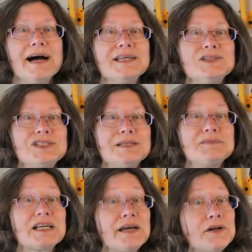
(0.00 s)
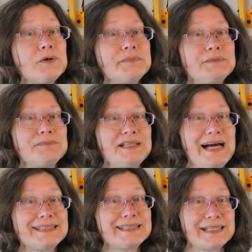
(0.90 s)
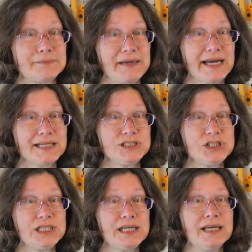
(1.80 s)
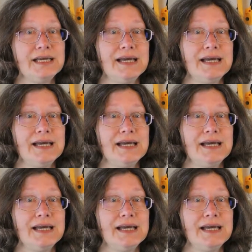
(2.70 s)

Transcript: I use them to cut open plastic packaging